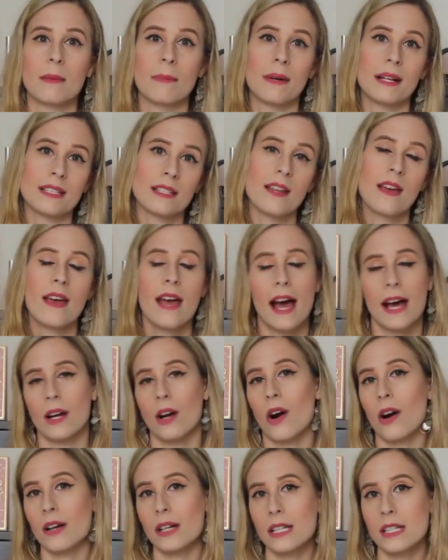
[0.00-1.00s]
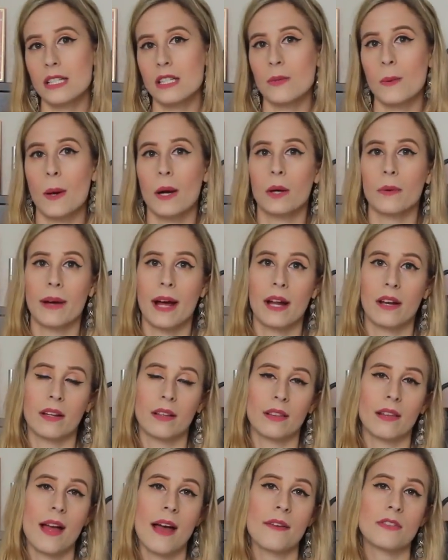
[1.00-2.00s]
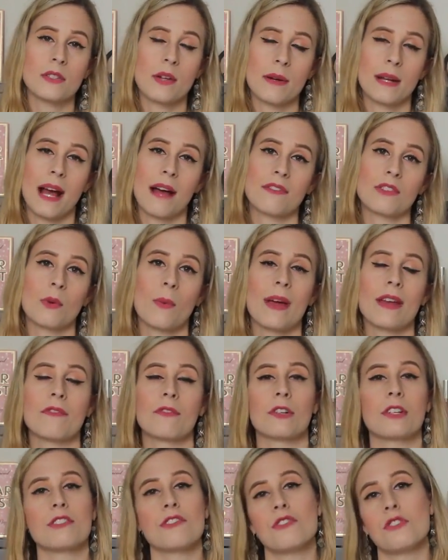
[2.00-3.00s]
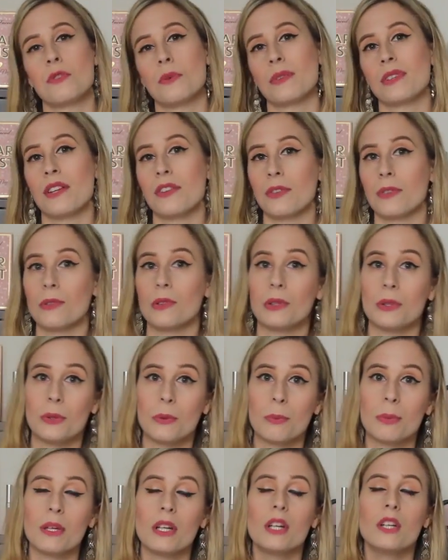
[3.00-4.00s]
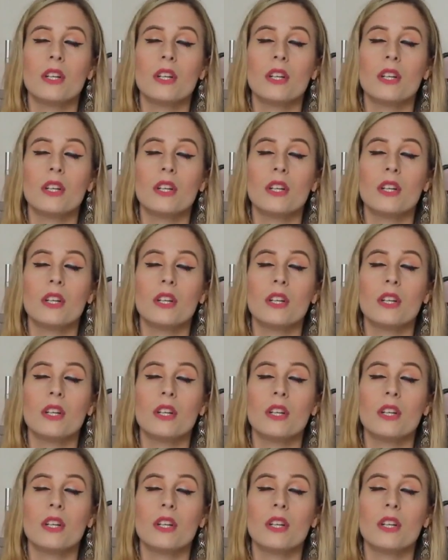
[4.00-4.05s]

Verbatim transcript: the bus had already swung around and left, so I'd have to wait for it to do another loop.